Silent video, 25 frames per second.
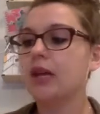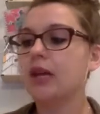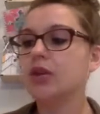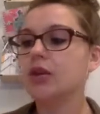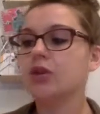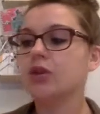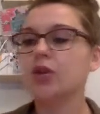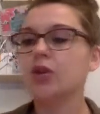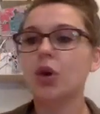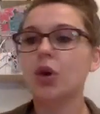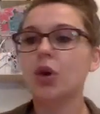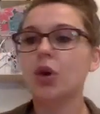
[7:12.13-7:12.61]

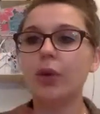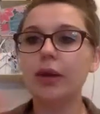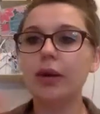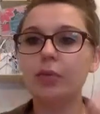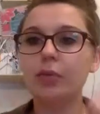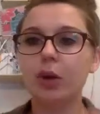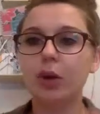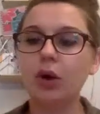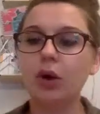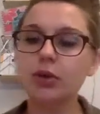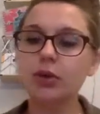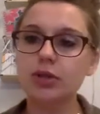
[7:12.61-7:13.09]
So we
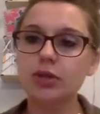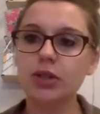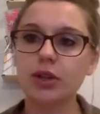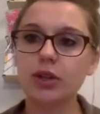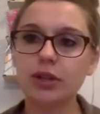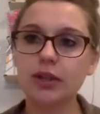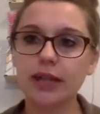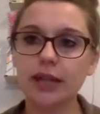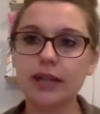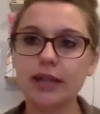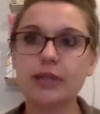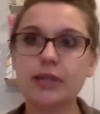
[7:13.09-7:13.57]
post our
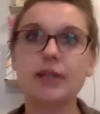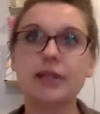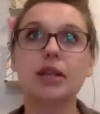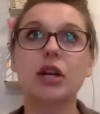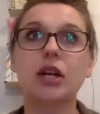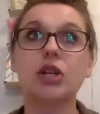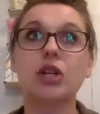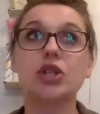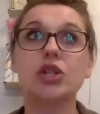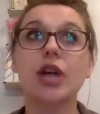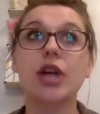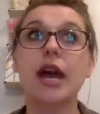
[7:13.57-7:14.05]
links in
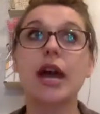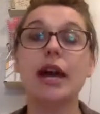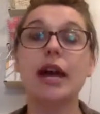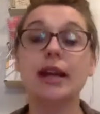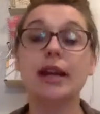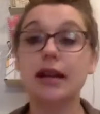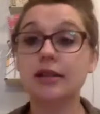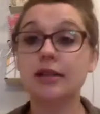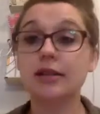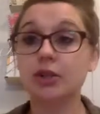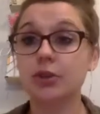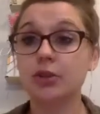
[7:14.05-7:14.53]
our chat,
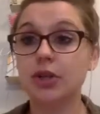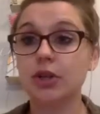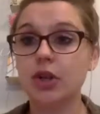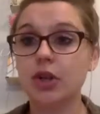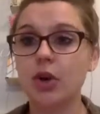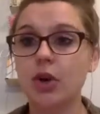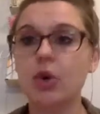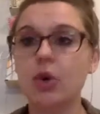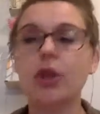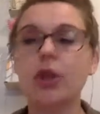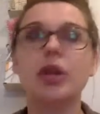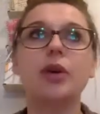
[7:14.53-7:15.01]
not to
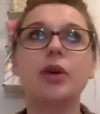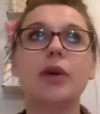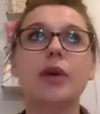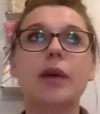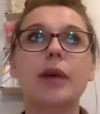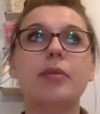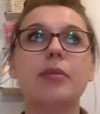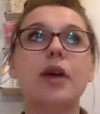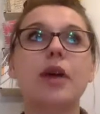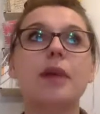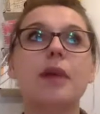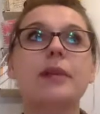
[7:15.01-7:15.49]
annoy you, I
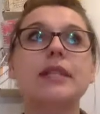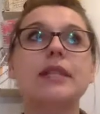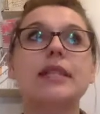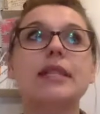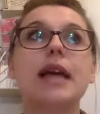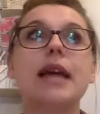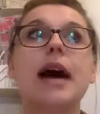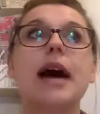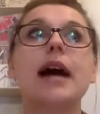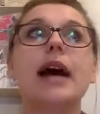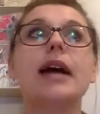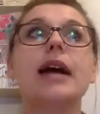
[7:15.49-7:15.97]
promise
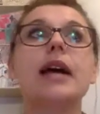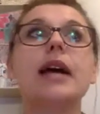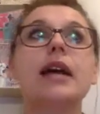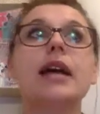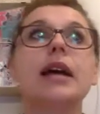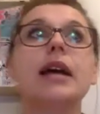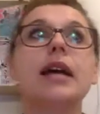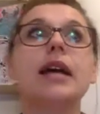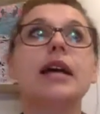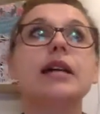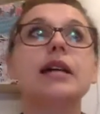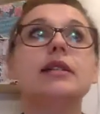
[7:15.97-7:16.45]
that.
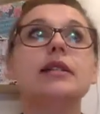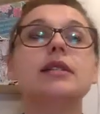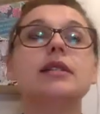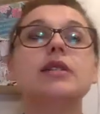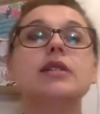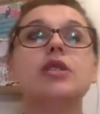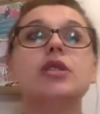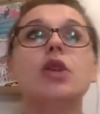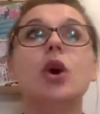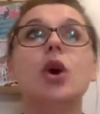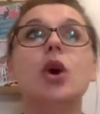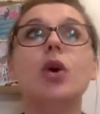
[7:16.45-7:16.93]

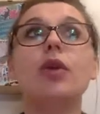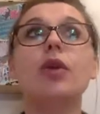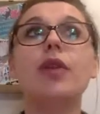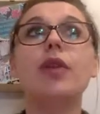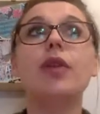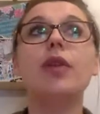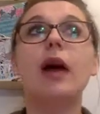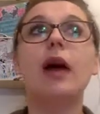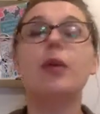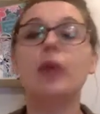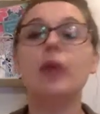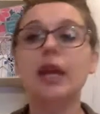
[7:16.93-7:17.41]
It's so
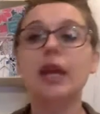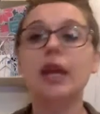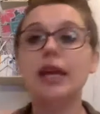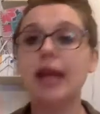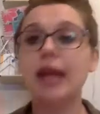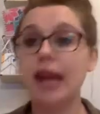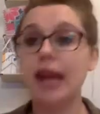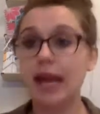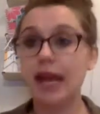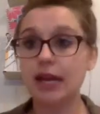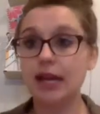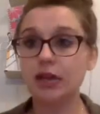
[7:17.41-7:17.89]
that we
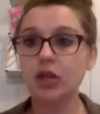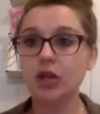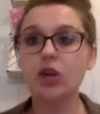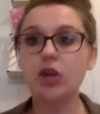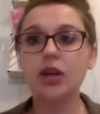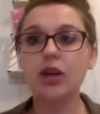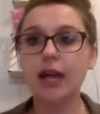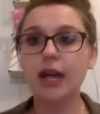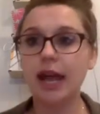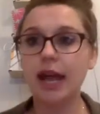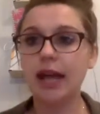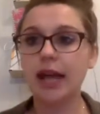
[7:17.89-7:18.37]
can
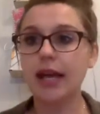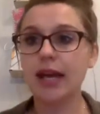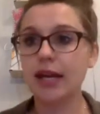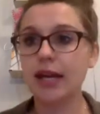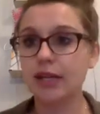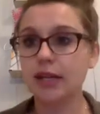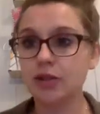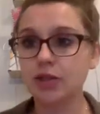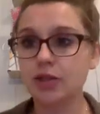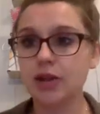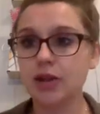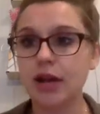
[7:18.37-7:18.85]
create
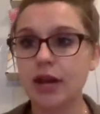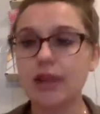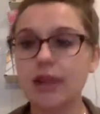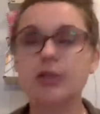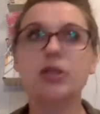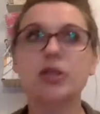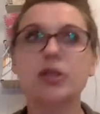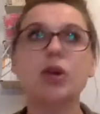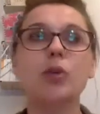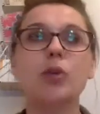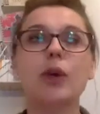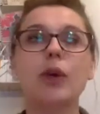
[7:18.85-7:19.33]
interest.
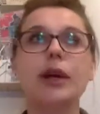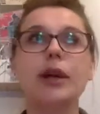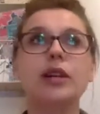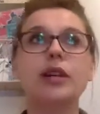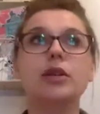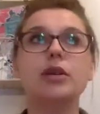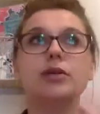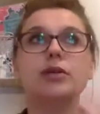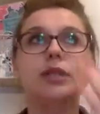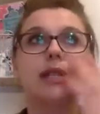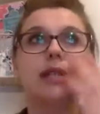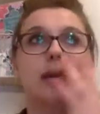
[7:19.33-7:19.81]
So when
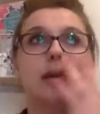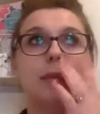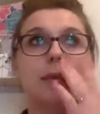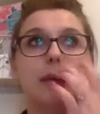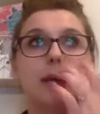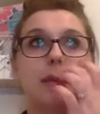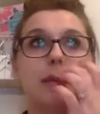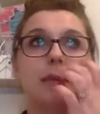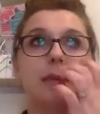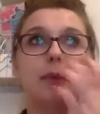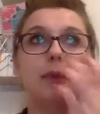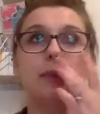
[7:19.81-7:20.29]
you see
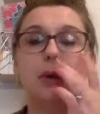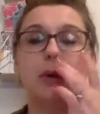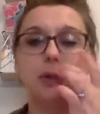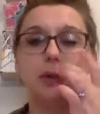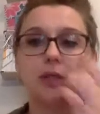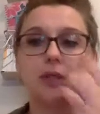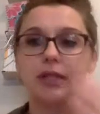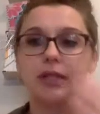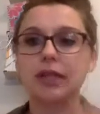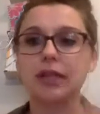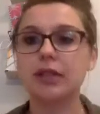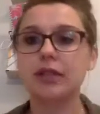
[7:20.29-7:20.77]
people
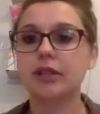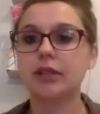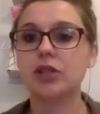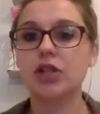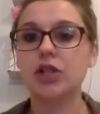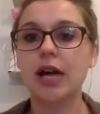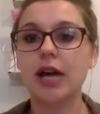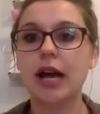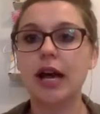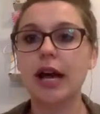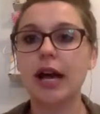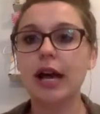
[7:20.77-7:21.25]
posting in the
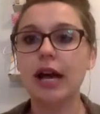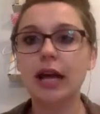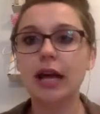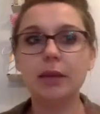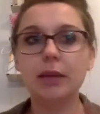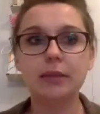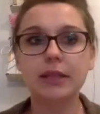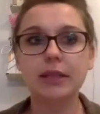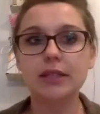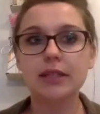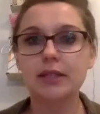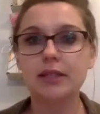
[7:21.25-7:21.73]
chat,
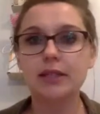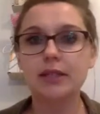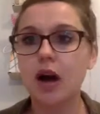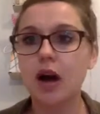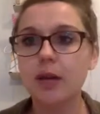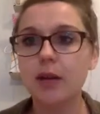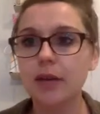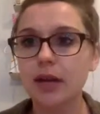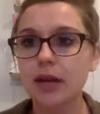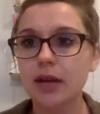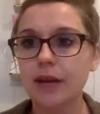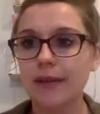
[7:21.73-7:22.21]
hey, please
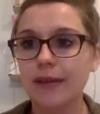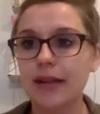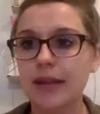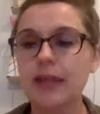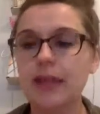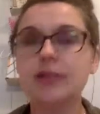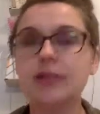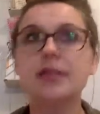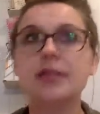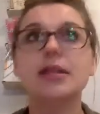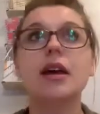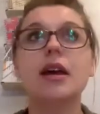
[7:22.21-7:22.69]
comment on
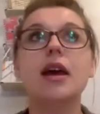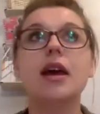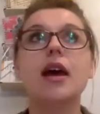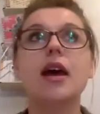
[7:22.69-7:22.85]
this,